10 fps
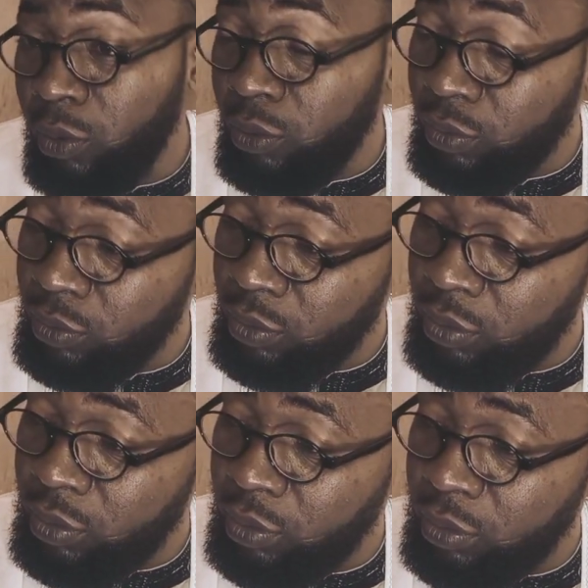So
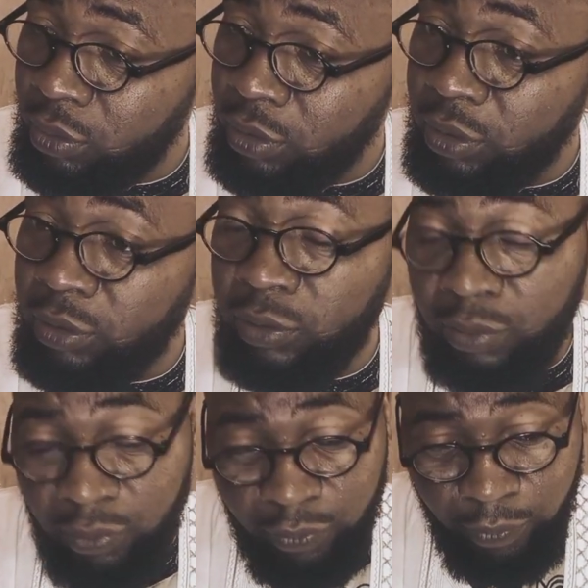this
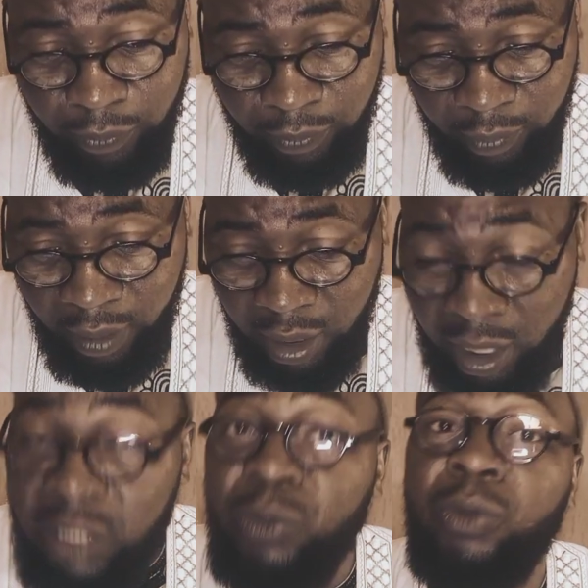should not.
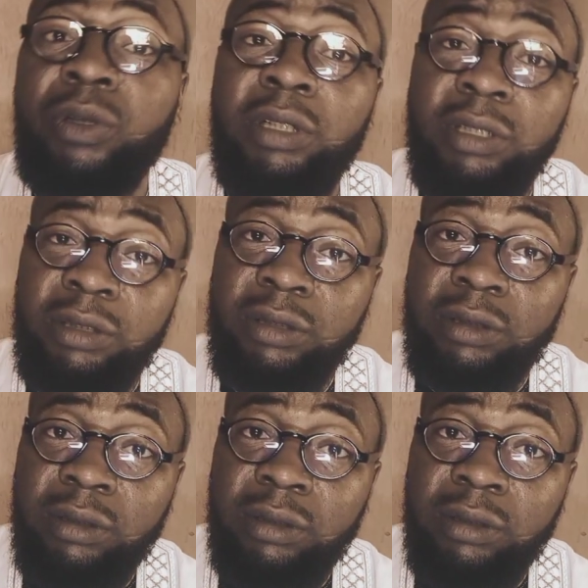As for religion,